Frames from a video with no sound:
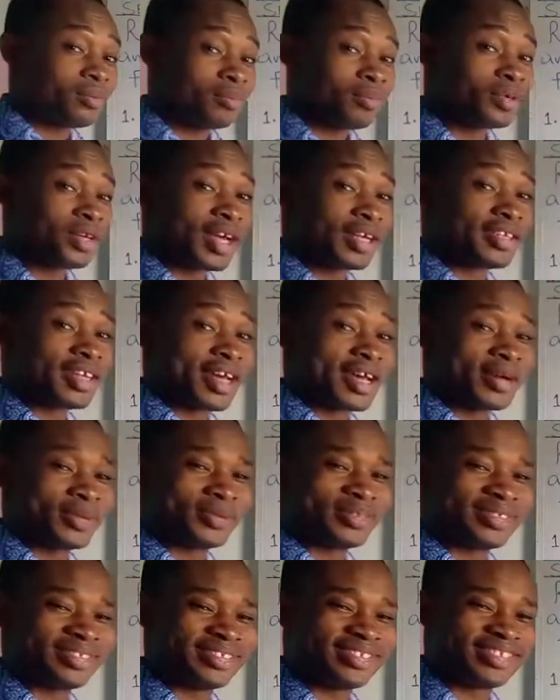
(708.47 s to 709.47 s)
Put that
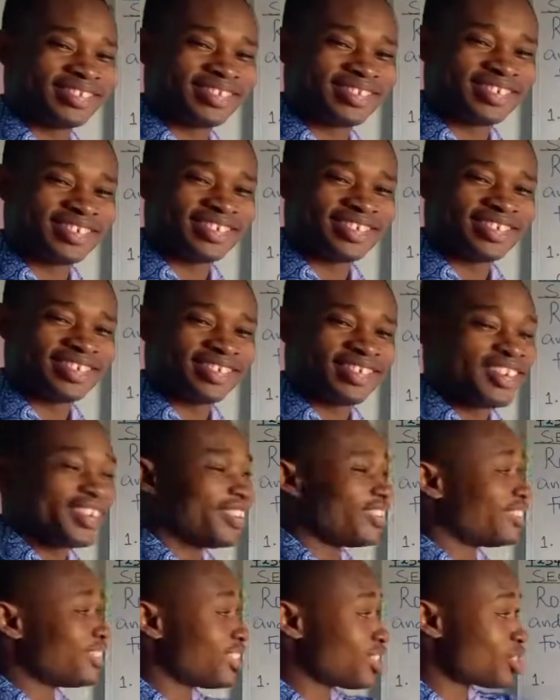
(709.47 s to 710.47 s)
down.
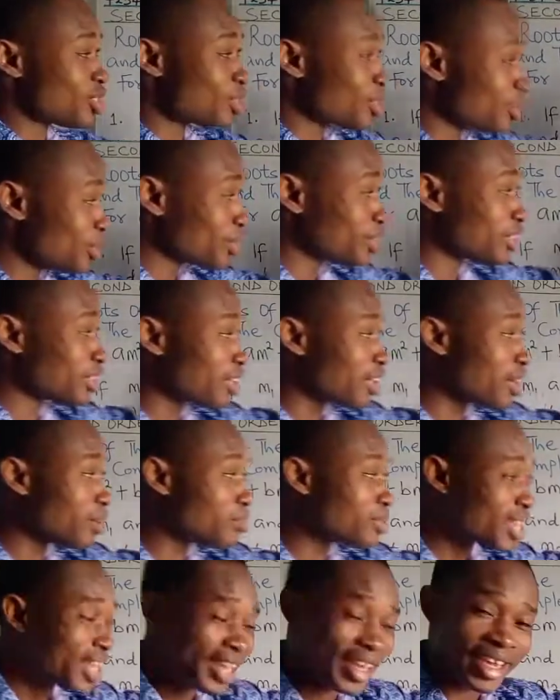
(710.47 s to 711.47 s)
This solution
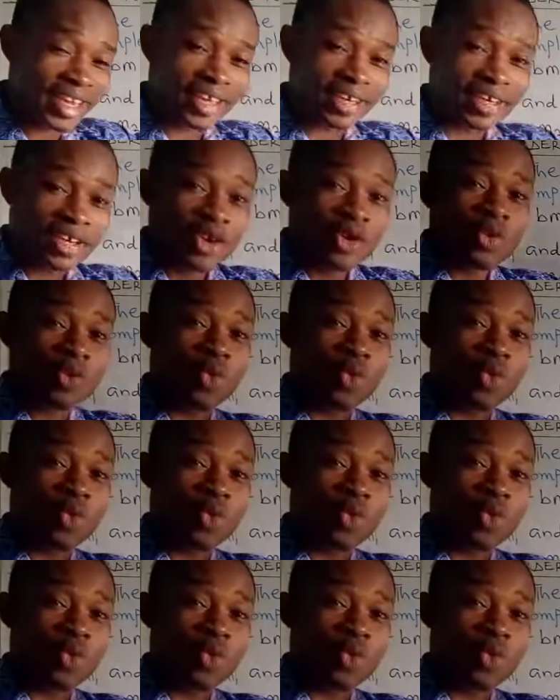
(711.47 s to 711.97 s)
comes in